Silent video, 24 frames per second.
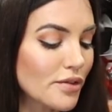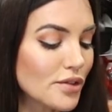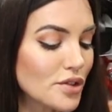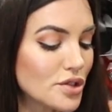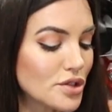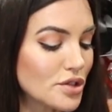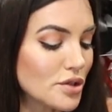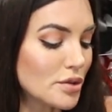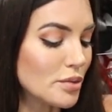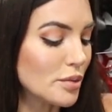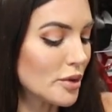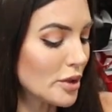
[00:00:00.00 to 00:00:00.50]
if you
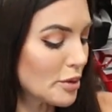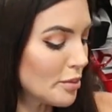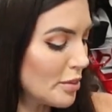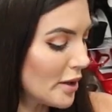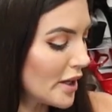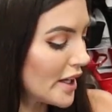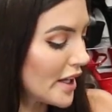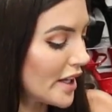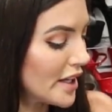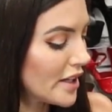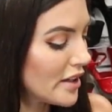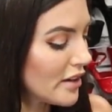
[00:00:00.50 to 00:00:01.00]
do want to
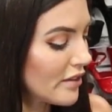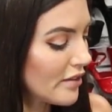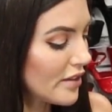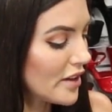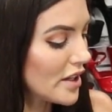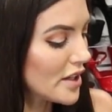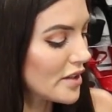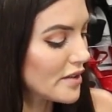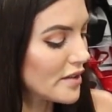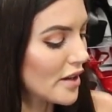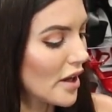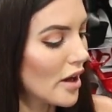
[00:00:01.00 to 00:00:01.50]
pick any of
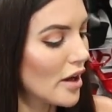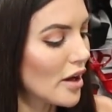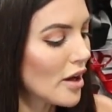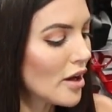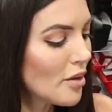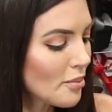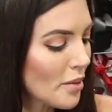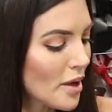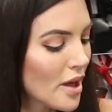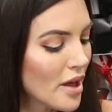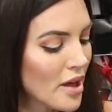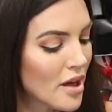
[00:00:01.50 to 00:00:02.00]
these
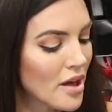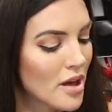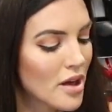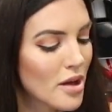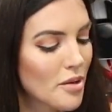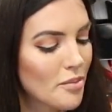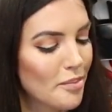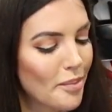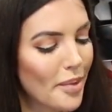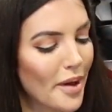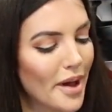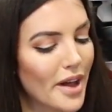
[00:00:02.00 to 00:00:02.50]
up
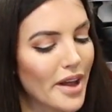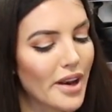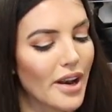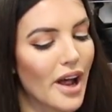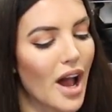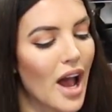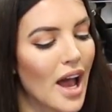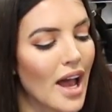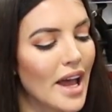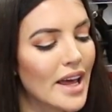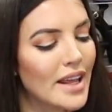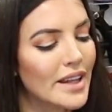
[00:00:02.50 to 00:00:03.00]
but
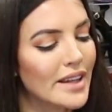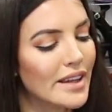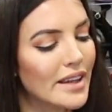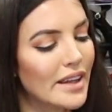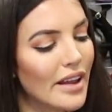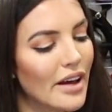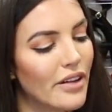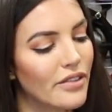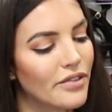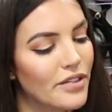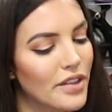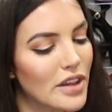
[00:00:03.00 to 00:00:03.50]
I
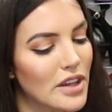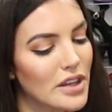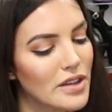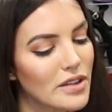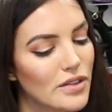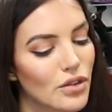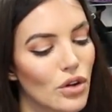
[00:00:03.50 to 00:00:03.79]
love this.